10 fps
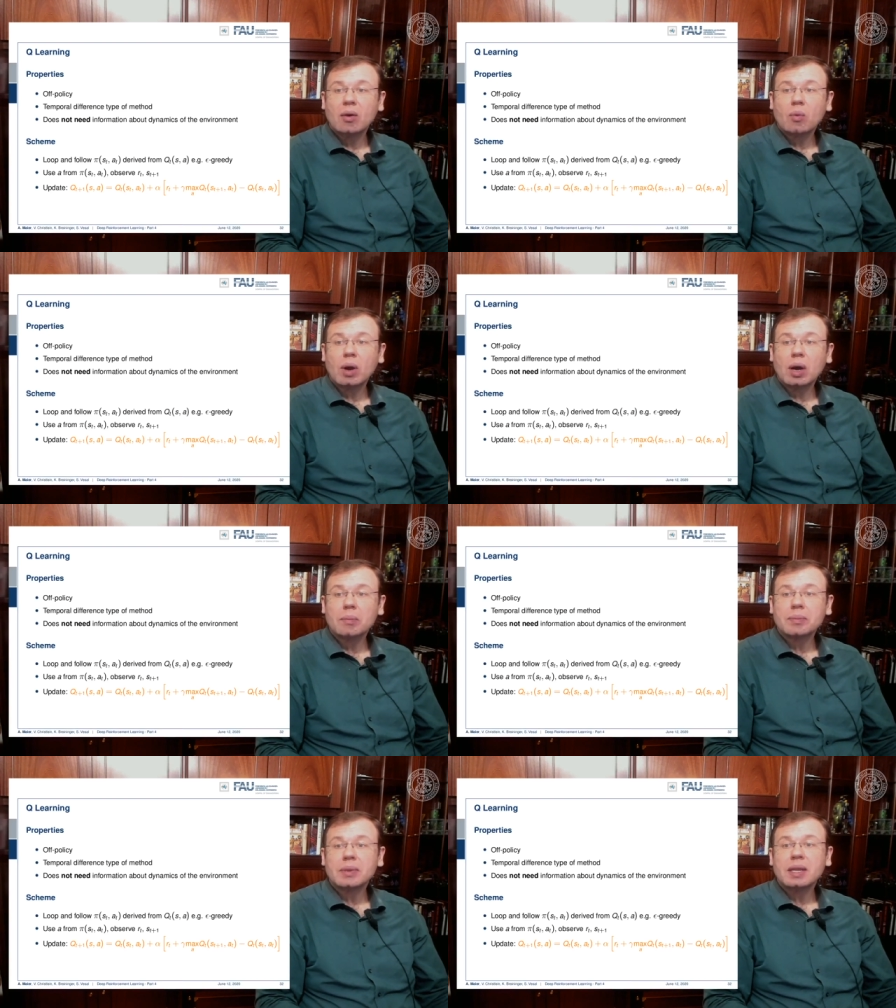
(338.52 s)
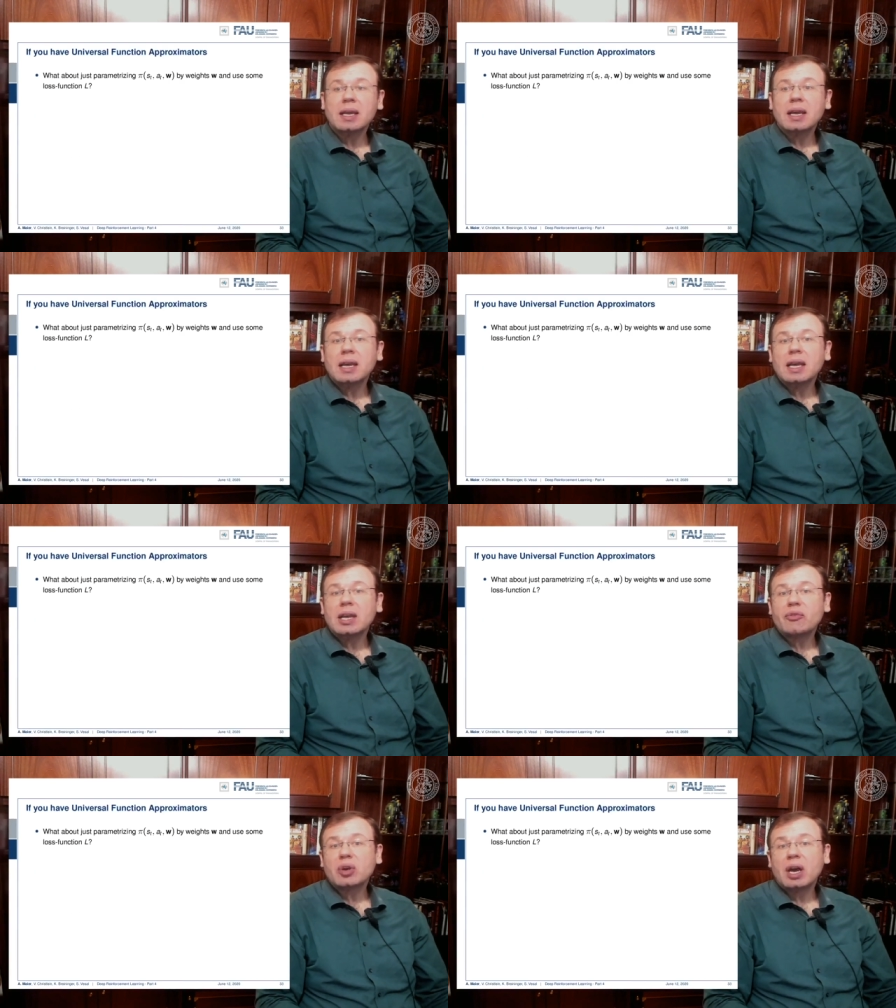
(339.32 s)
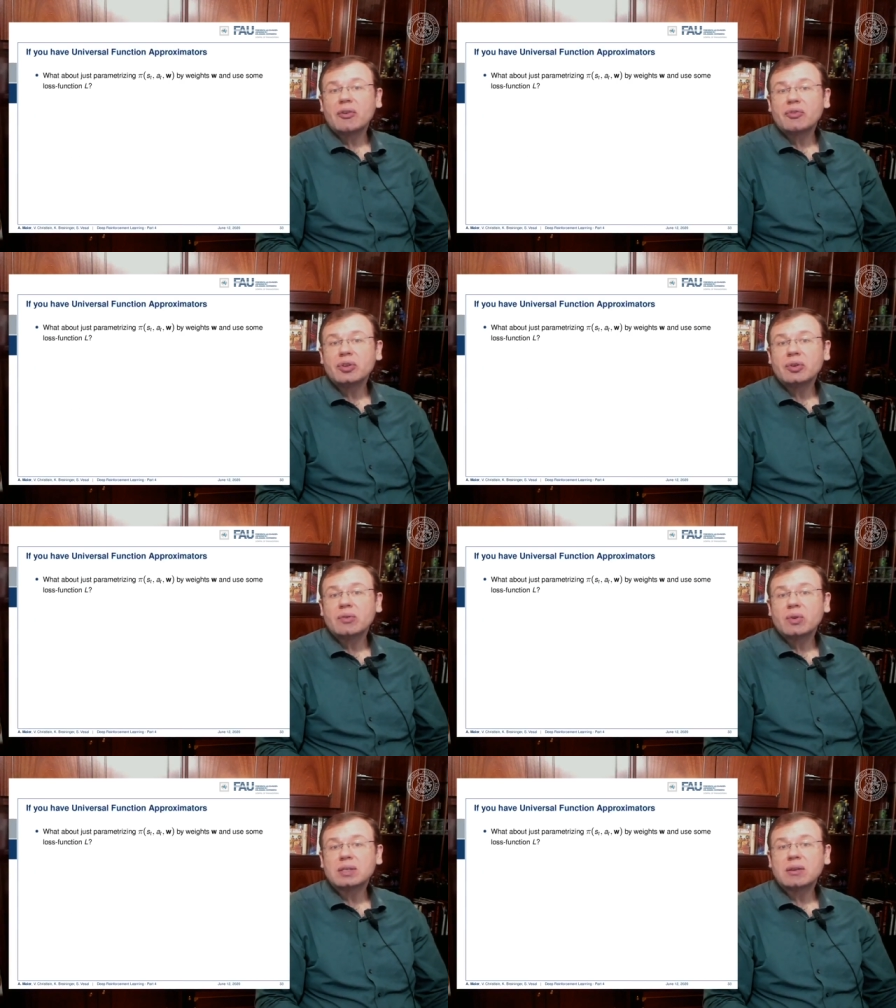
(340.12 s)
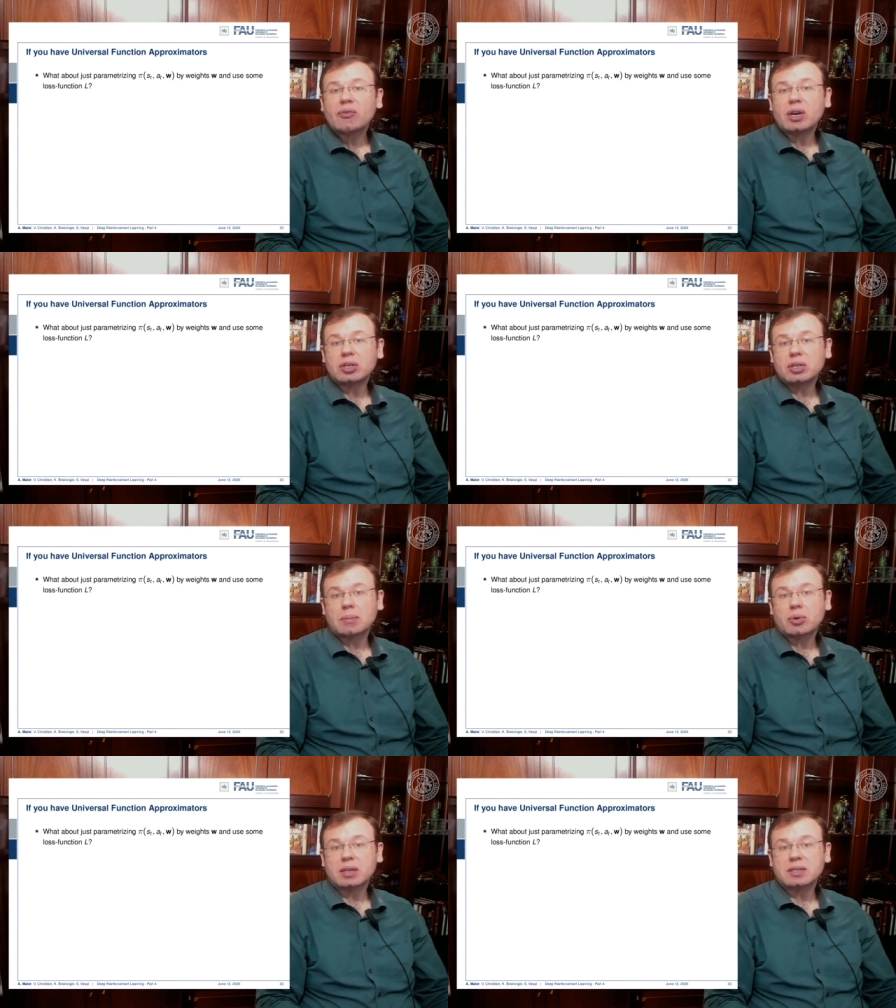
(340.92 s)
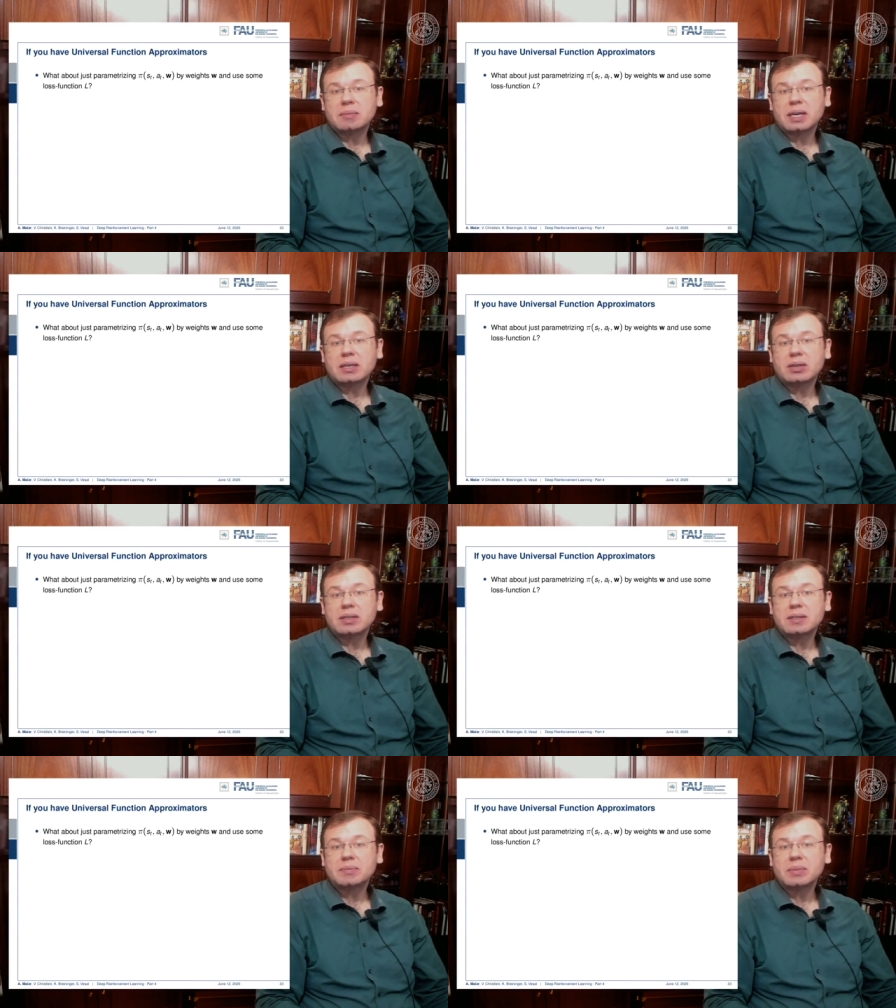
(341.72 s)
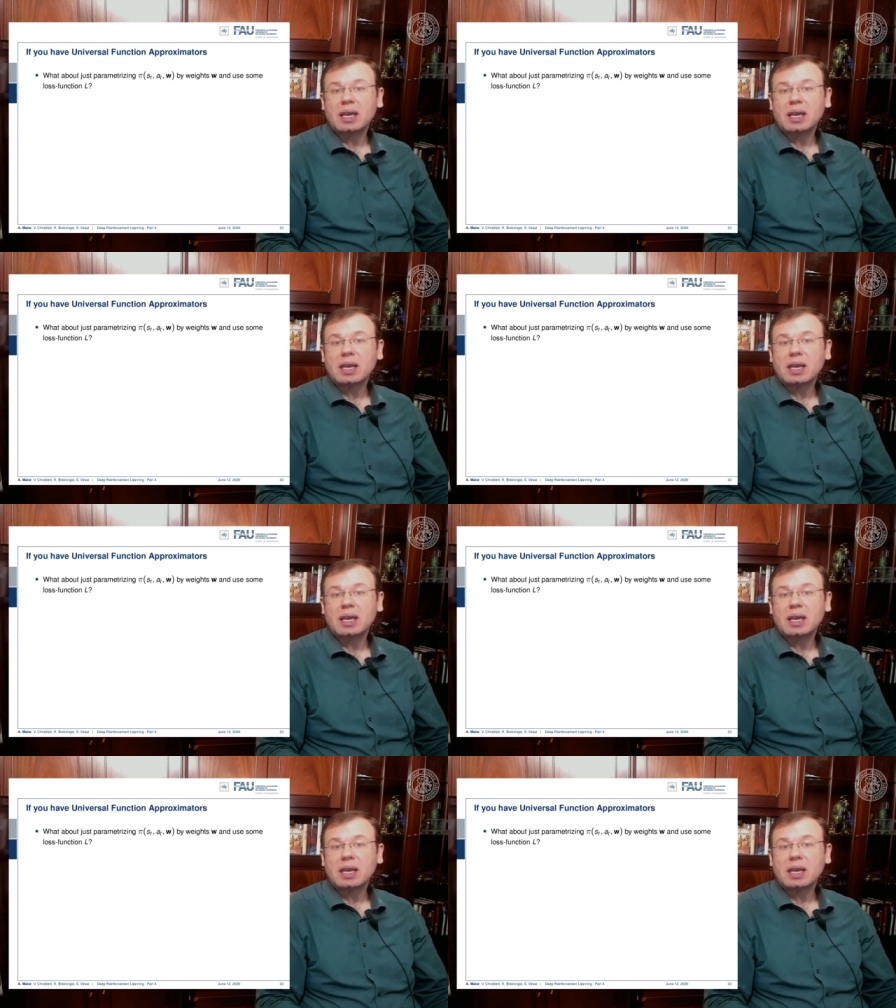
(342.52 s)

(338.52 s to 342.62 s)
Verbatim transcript: Well, if you have universal function approximators,